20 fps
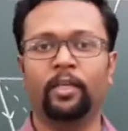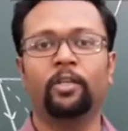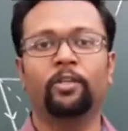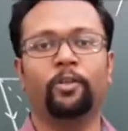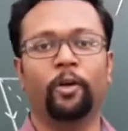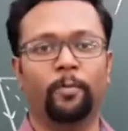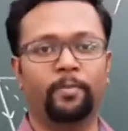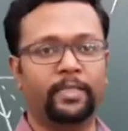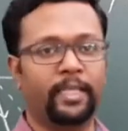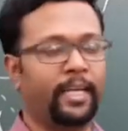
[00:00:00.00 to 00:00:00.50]
To
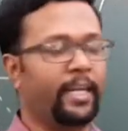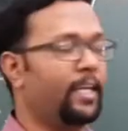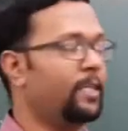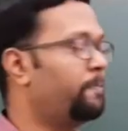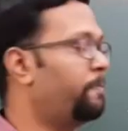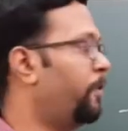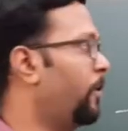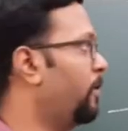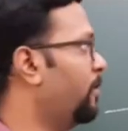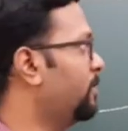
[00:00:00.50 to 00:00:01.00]
obtain a
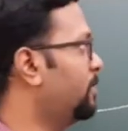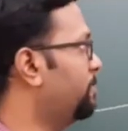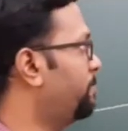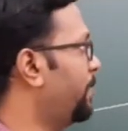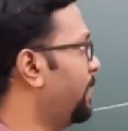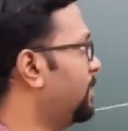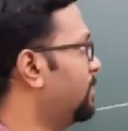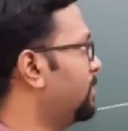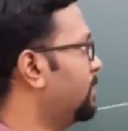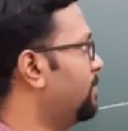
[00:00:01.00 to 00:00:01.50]
pure
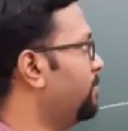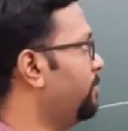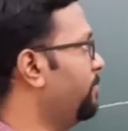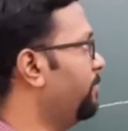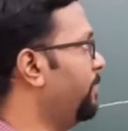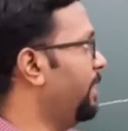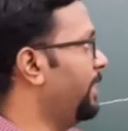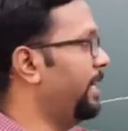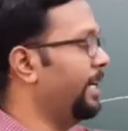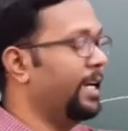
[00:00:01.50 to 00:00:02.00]
spectrum,
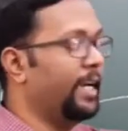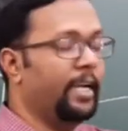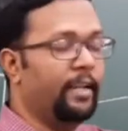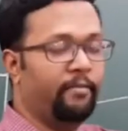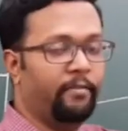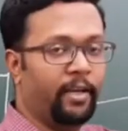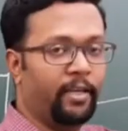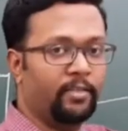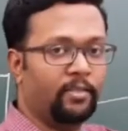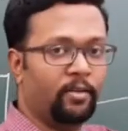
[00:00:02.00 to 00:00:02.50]
we need a
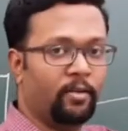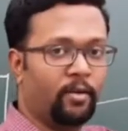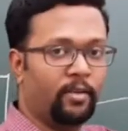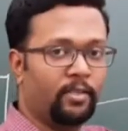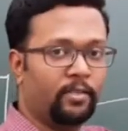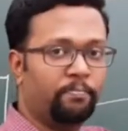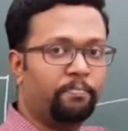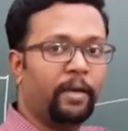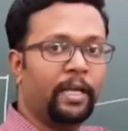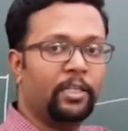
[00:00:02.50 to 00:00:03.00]
device called
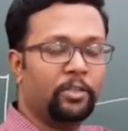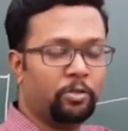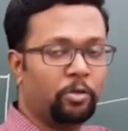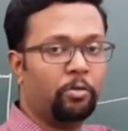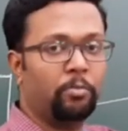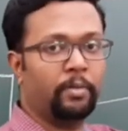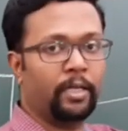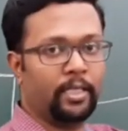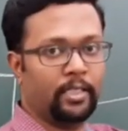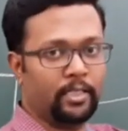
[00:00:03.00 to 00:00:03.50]

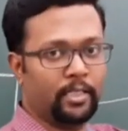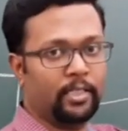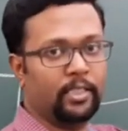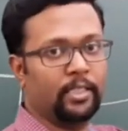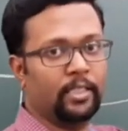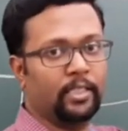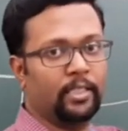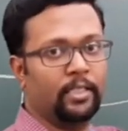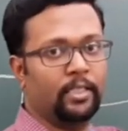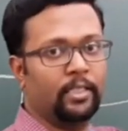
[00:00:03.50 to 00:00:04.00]

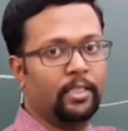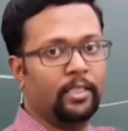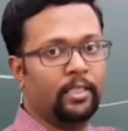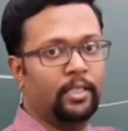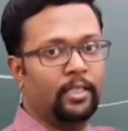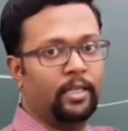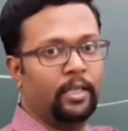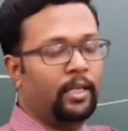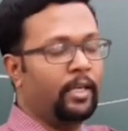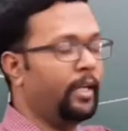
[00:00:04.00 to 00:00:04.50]
spectrometer.
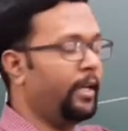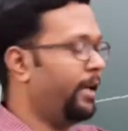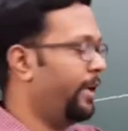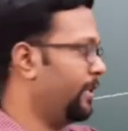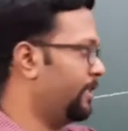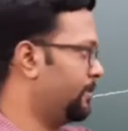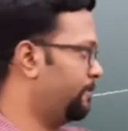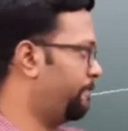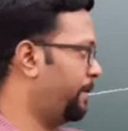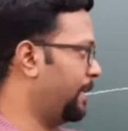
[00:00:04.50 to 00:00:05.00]
And
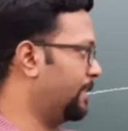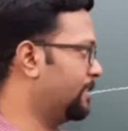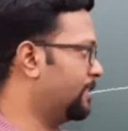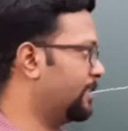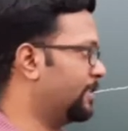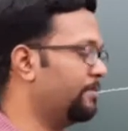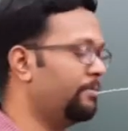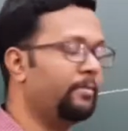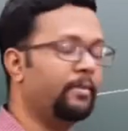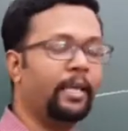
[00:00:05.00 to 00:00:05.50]

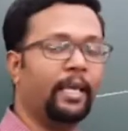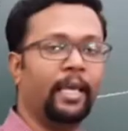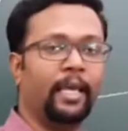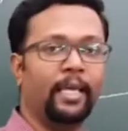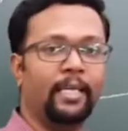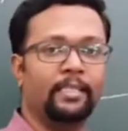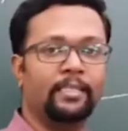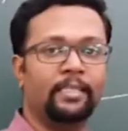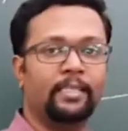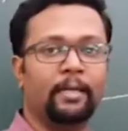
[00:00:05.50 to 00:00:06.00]
spectrum
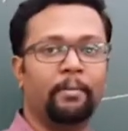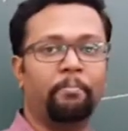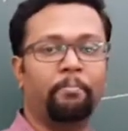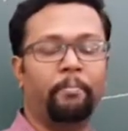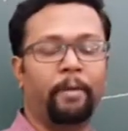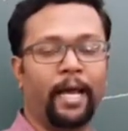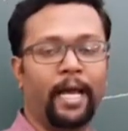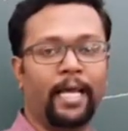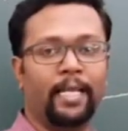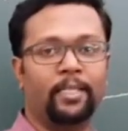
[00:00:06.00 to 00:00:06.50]
is the
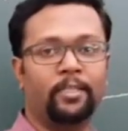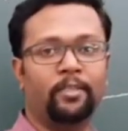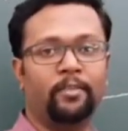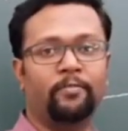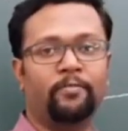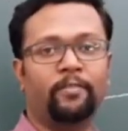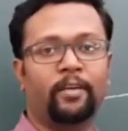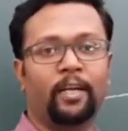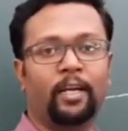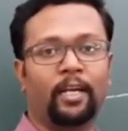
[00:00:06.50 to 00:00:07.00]
band
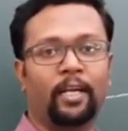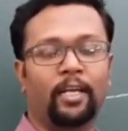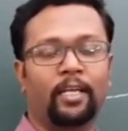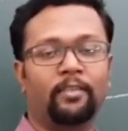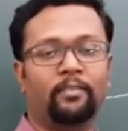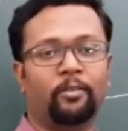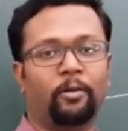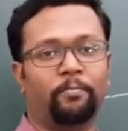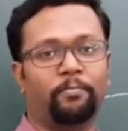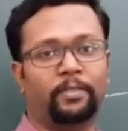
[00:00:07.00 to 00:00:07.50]
of
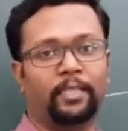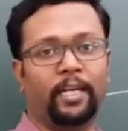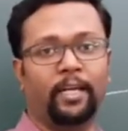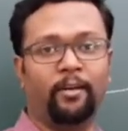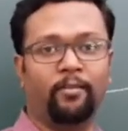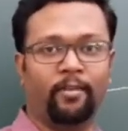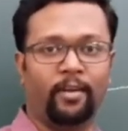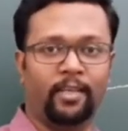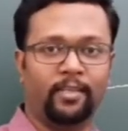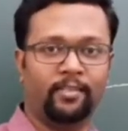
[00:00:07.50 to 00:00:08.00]
colors obtained
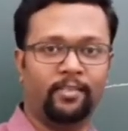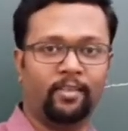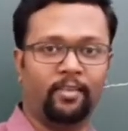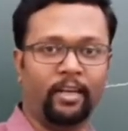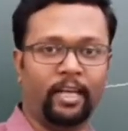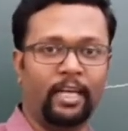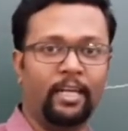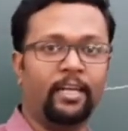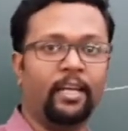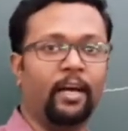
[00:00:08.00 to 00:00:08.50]
on a
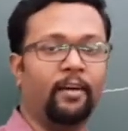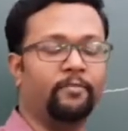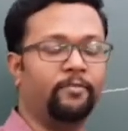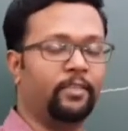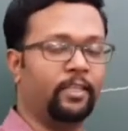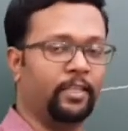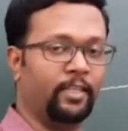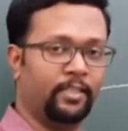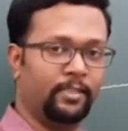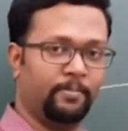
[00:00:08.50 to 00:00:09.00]
screen after
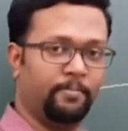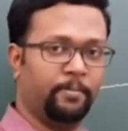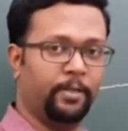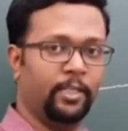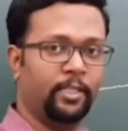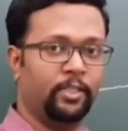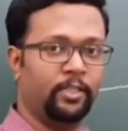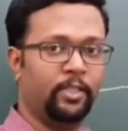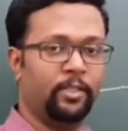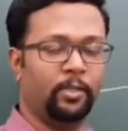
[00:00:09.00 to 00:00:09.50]

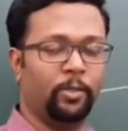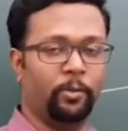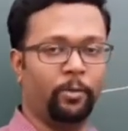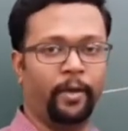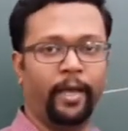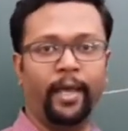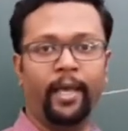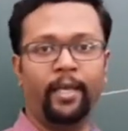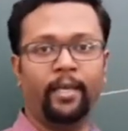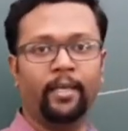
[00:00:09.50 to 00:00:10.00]
dispersion through
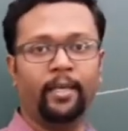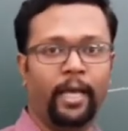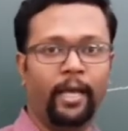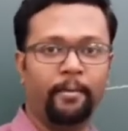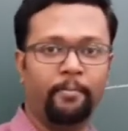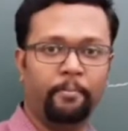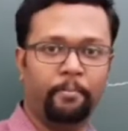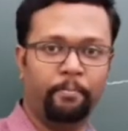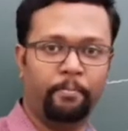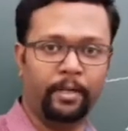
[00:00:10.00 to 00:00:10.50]

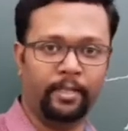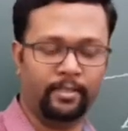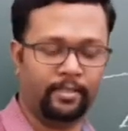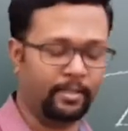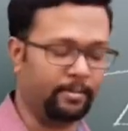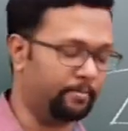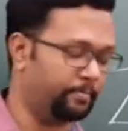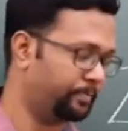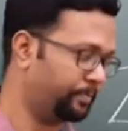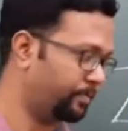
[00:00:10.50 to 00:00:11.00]
a
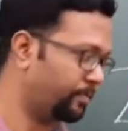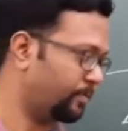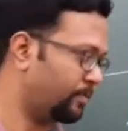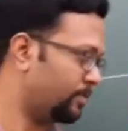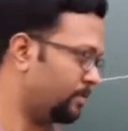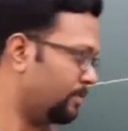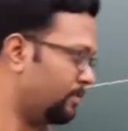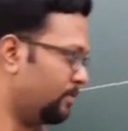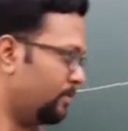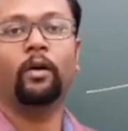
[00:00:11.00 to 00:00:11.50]
prism.
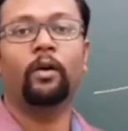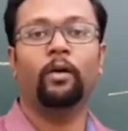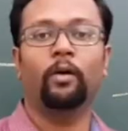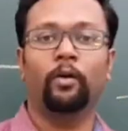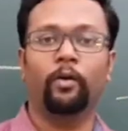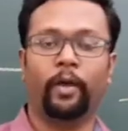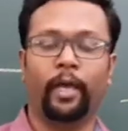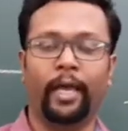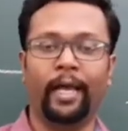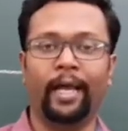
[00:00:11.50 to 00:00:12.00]

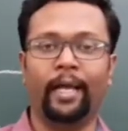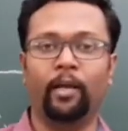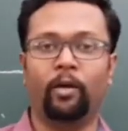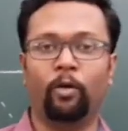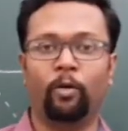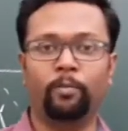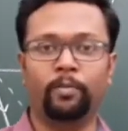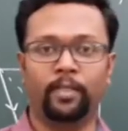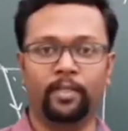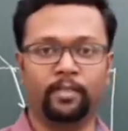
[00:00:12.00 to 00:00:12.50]
Okay, I
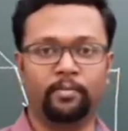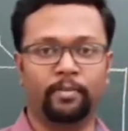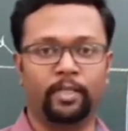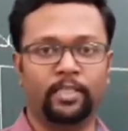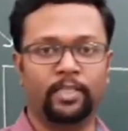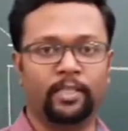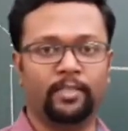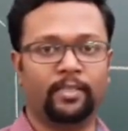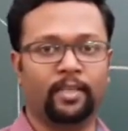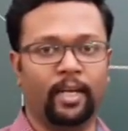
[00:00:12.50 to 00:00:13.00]
hope this
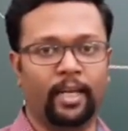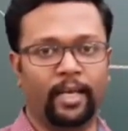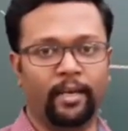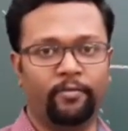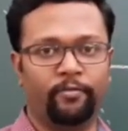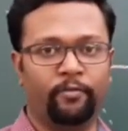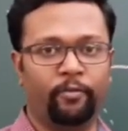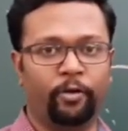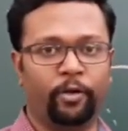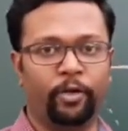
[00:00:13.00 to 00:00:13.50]
much is clear
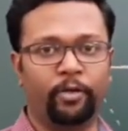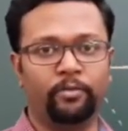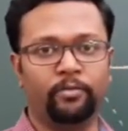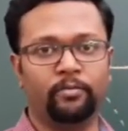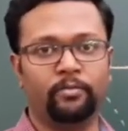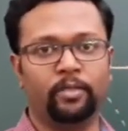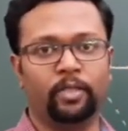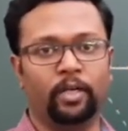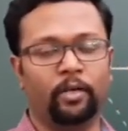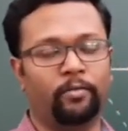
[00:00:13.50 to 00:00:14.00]
for
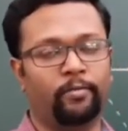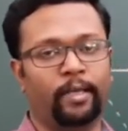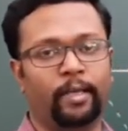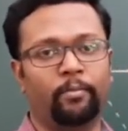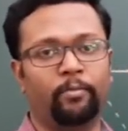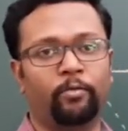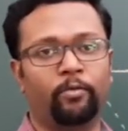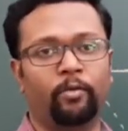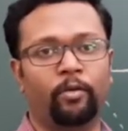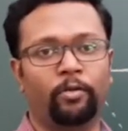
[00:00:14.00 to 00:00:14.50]
you. Now we will
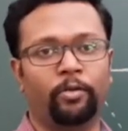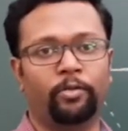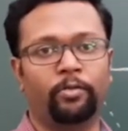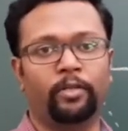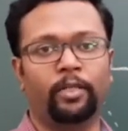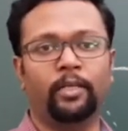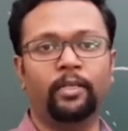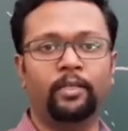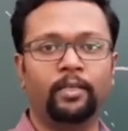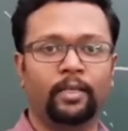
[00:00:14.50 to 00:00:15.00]
move on to
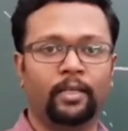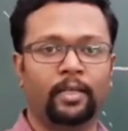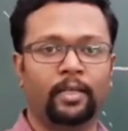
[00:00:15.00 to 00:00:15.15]
the